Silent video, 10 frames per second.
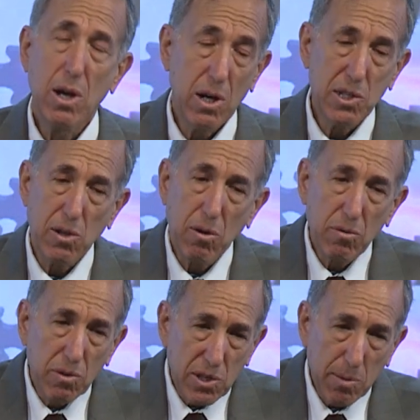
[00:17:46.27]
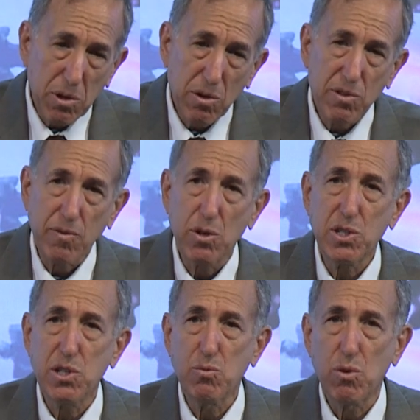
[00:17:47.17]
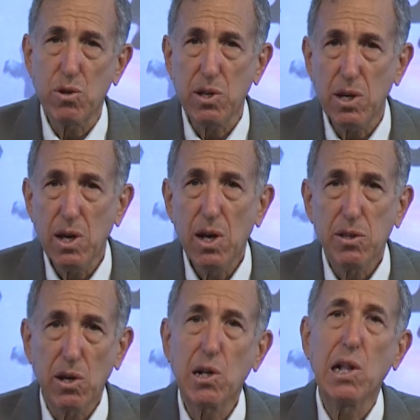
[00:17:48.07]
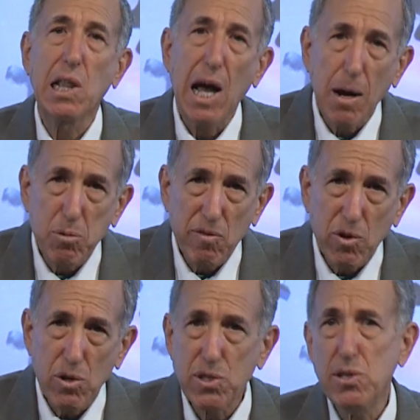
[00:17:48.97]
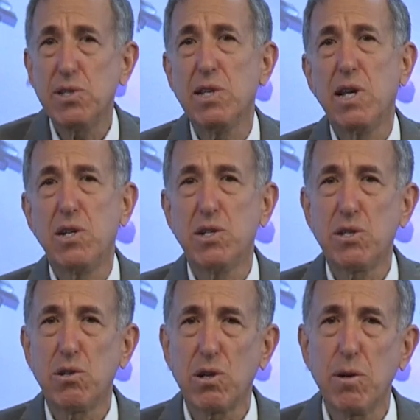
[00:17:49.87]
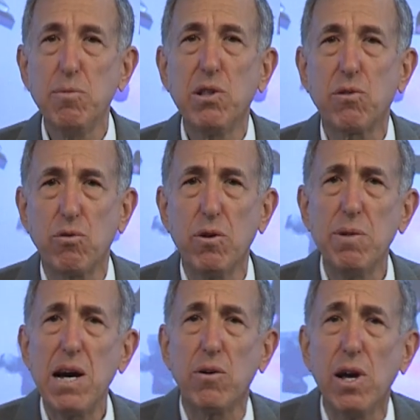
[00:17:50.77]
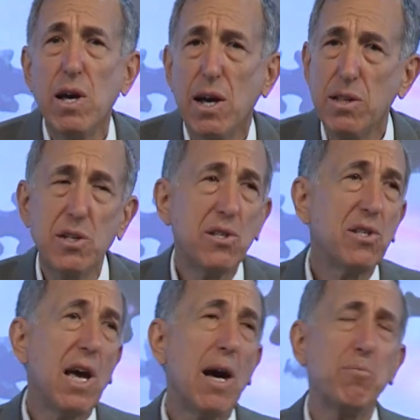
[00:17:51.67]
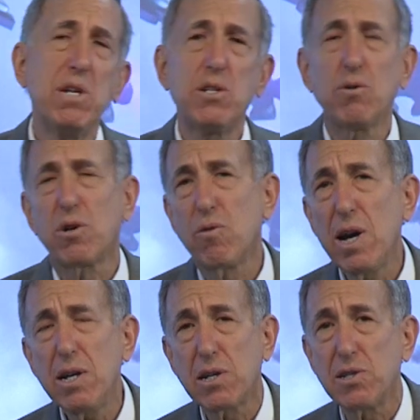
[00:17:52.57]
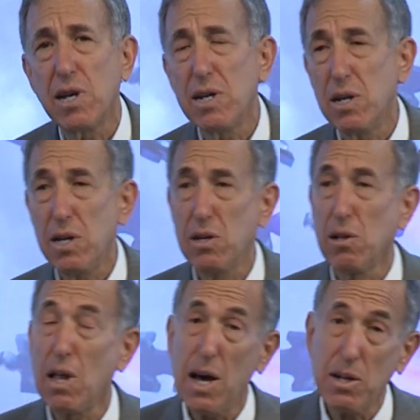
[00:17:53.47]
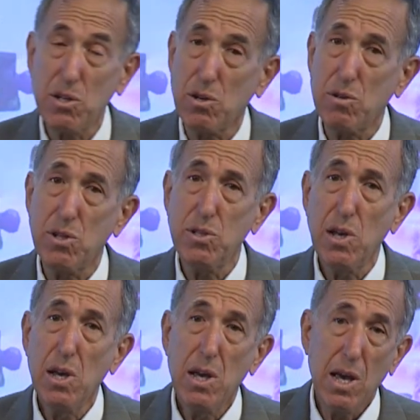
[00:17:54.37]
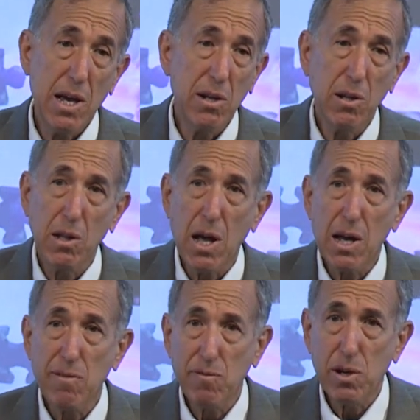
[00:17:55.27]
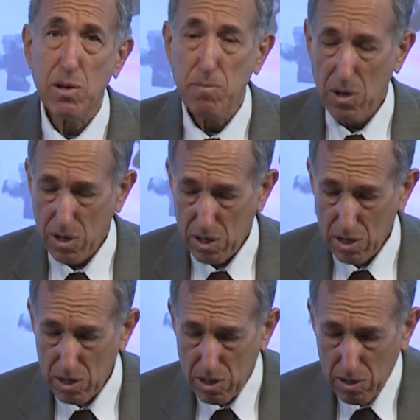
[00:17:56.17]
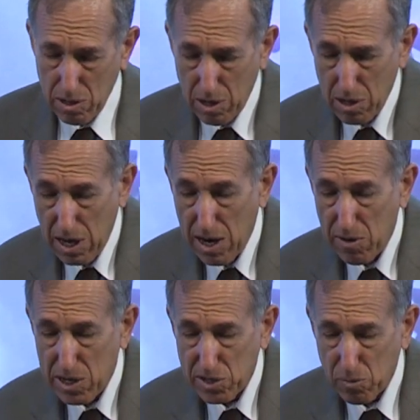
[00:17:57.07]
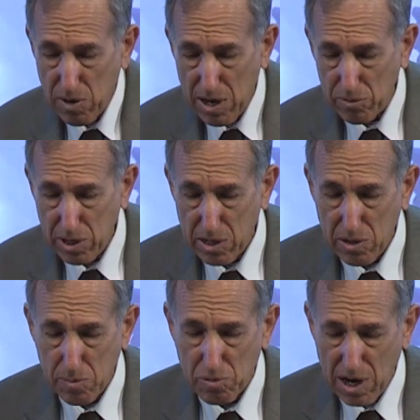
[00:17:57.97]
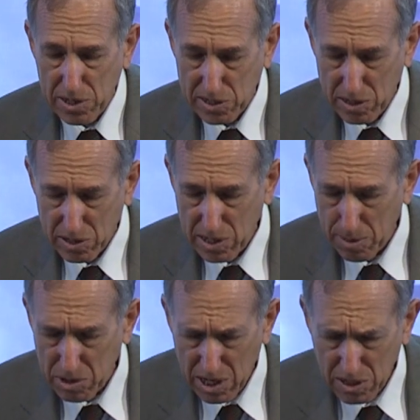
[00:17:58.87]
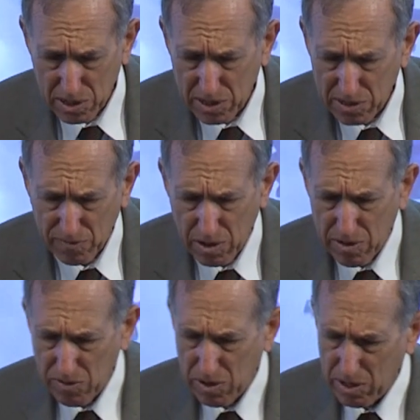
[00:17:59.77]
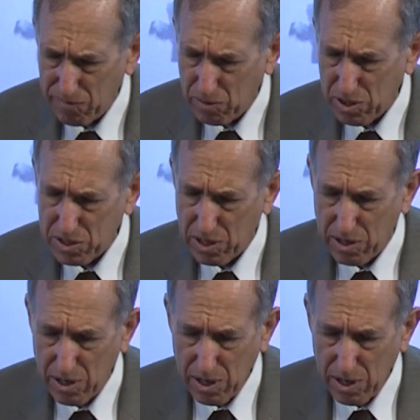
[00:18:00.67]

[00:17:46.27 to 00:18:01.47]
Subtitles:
So some of those verses were the clobber verses, and they just took them and threw them out. And this is happening to a great extent in a lot of churches and in a lot of areas around the Protestant denominations. It's very, very unfortunate.